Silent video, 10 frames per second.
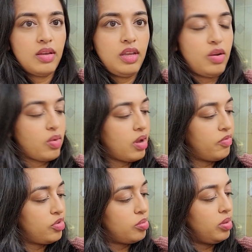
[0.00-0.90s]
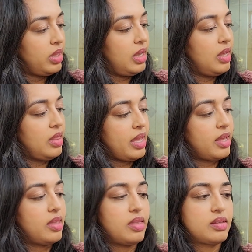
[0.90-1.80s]
you know, comfortably,
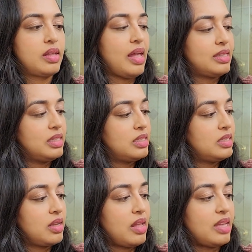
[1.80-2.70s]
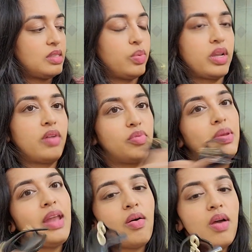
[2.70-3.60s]
like the sunglasses will comfortably.
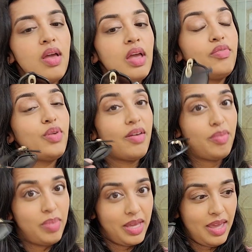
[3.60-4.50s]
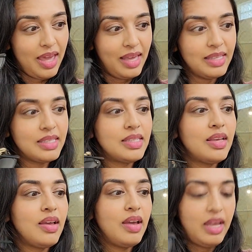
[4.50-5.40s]
Now, if you have a big
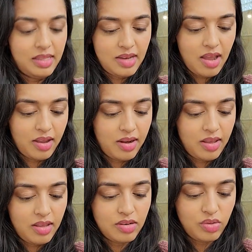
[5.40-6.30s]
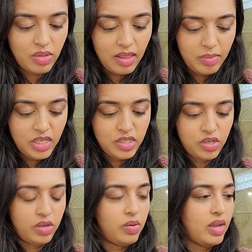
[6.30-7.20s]
case, it's not gonna do that. Let me
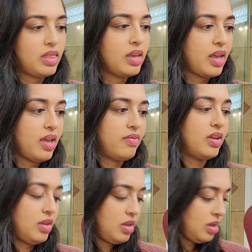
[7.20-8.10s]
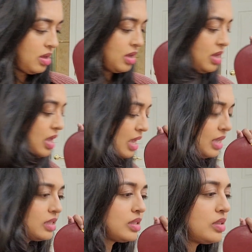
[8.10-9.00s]
show you. I think I have a
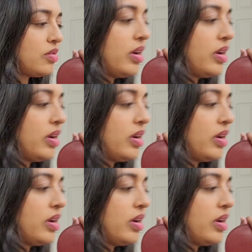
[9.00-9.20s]
case